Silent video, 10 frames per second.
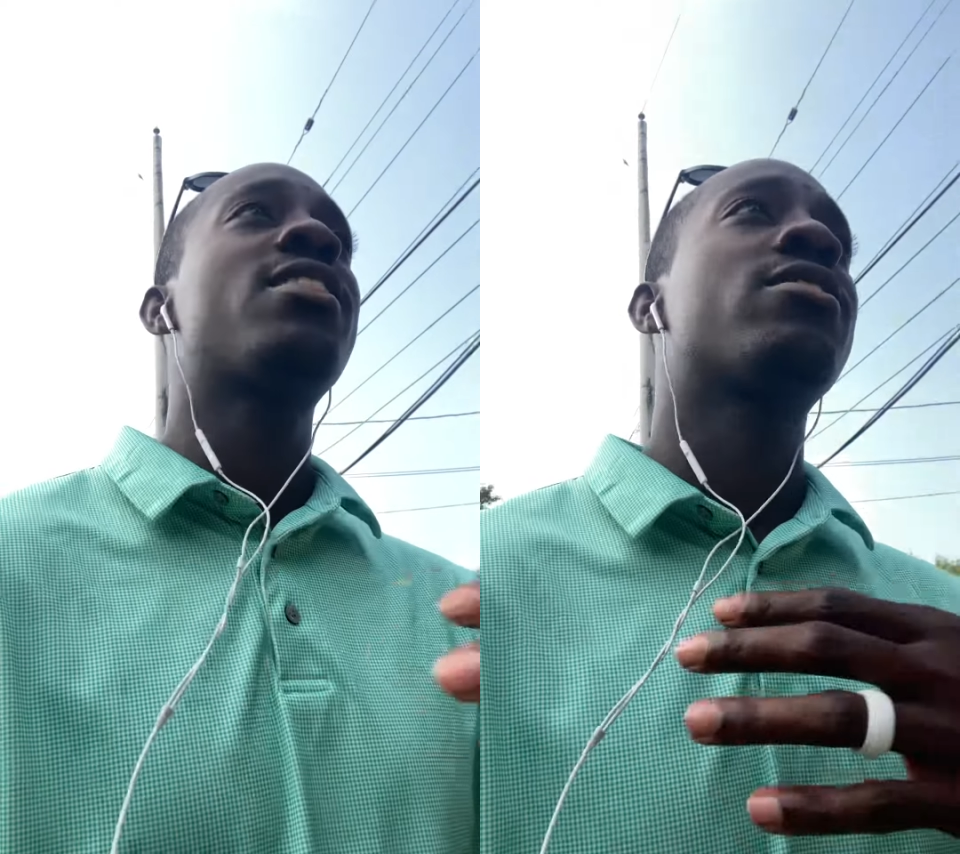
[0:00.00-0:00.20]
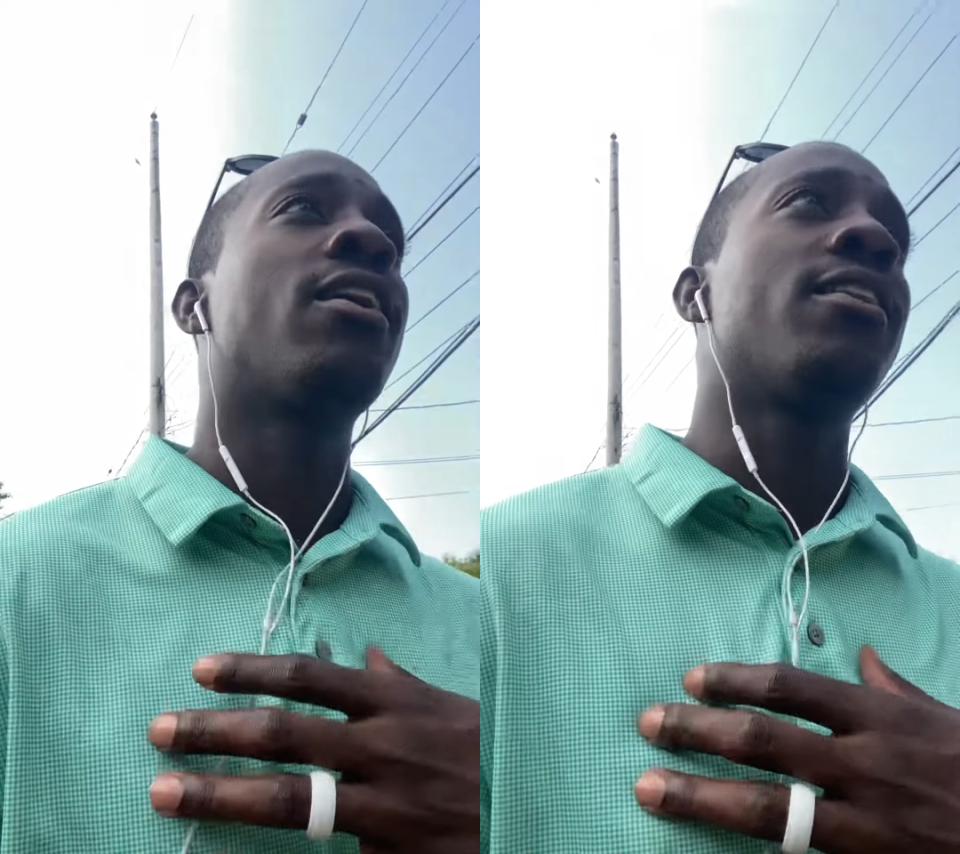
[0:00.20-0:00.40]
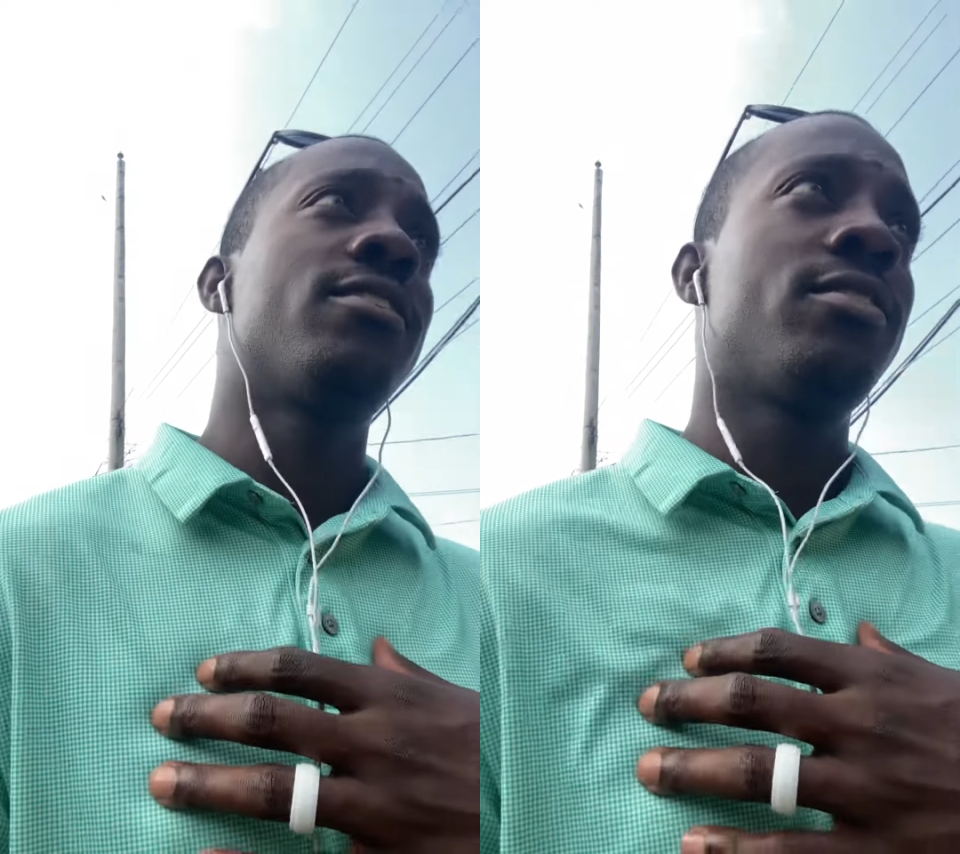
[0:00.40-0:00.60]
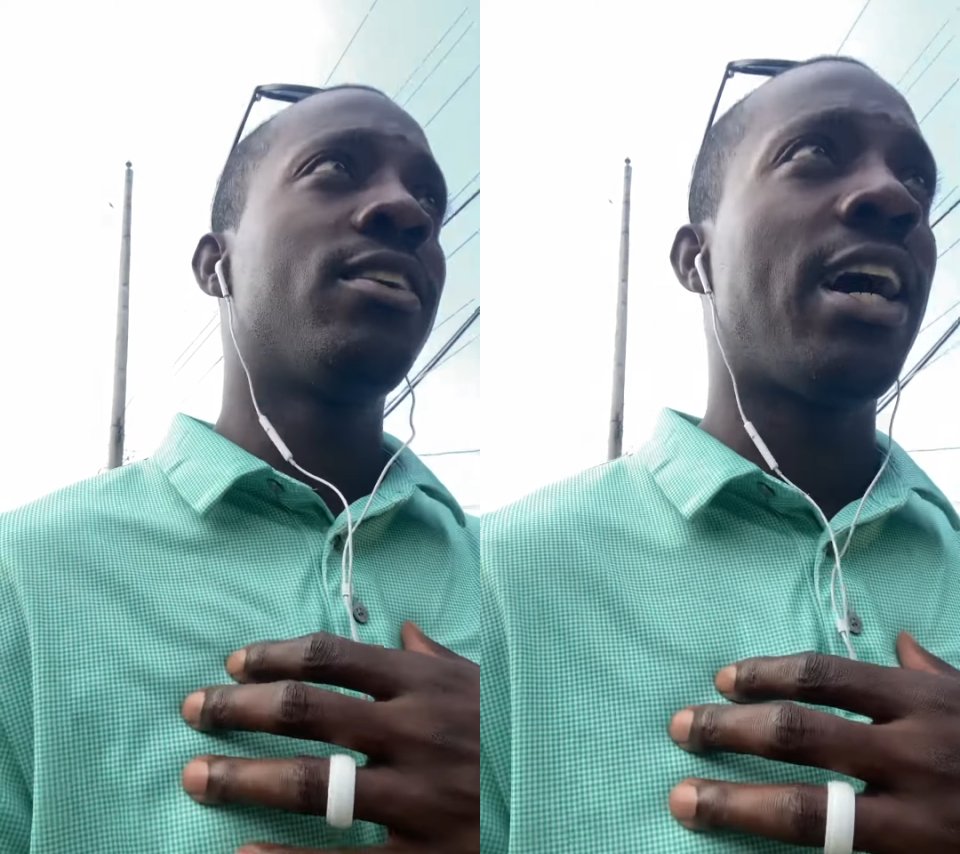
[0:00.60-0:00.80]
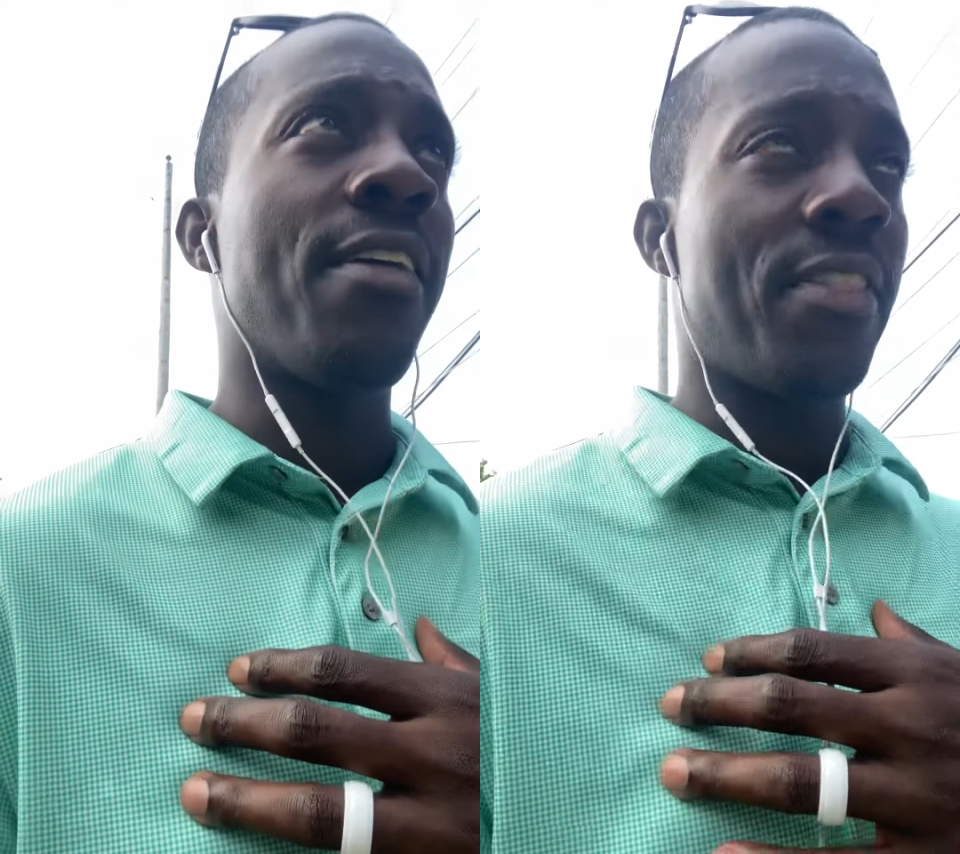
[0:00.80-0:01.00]
thought
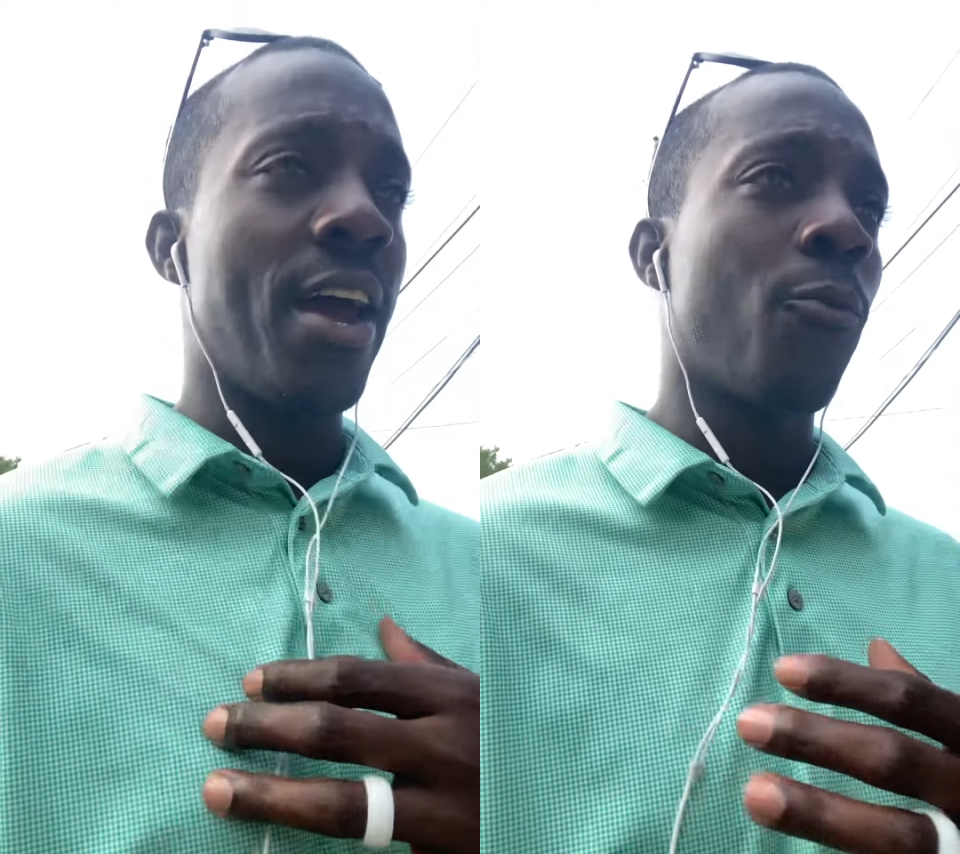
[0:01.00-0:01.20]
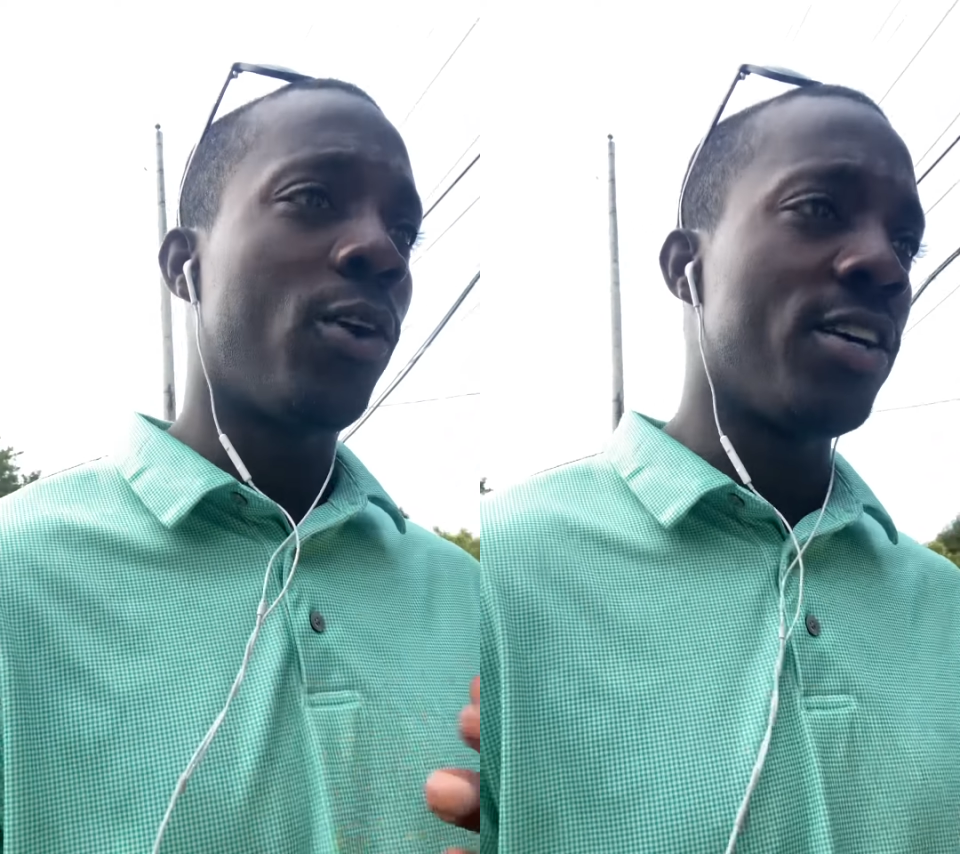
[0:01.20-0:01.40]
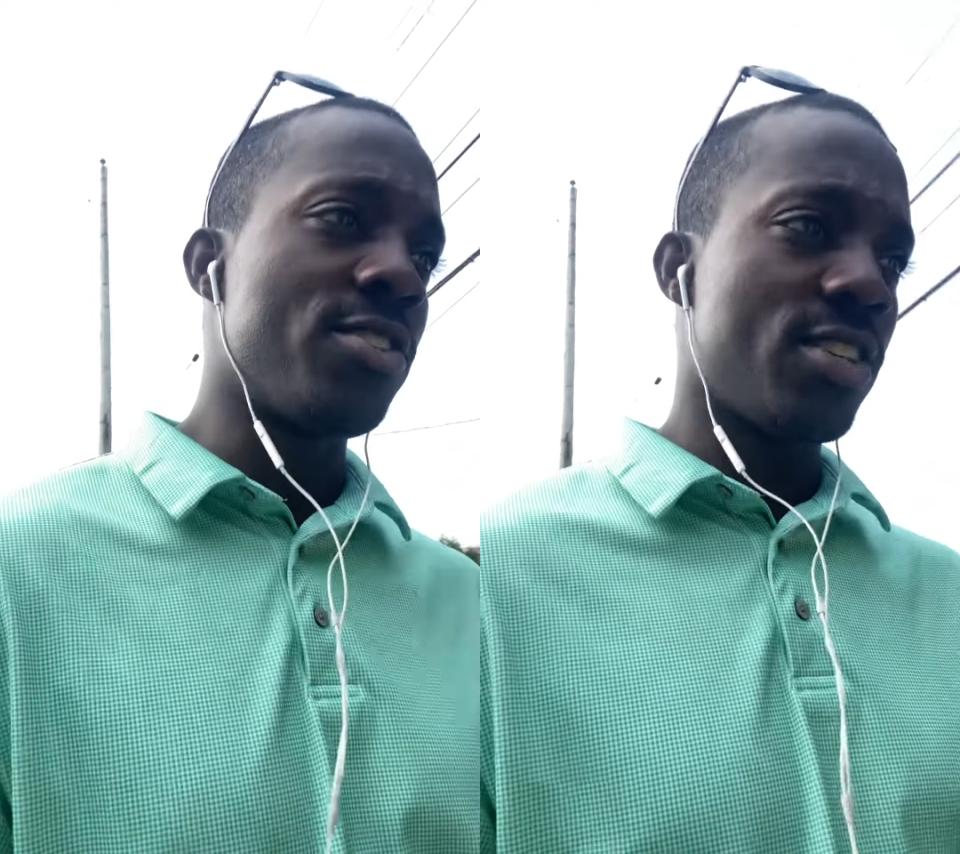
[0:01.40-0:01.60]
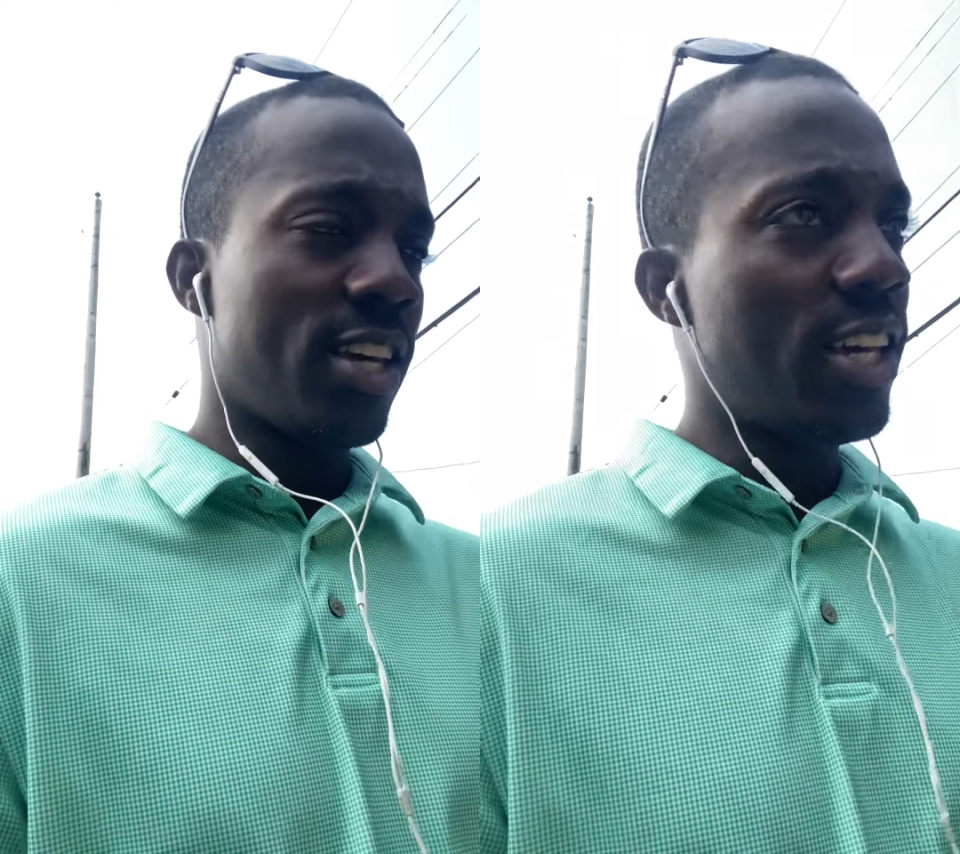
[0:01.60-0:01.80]
on that was,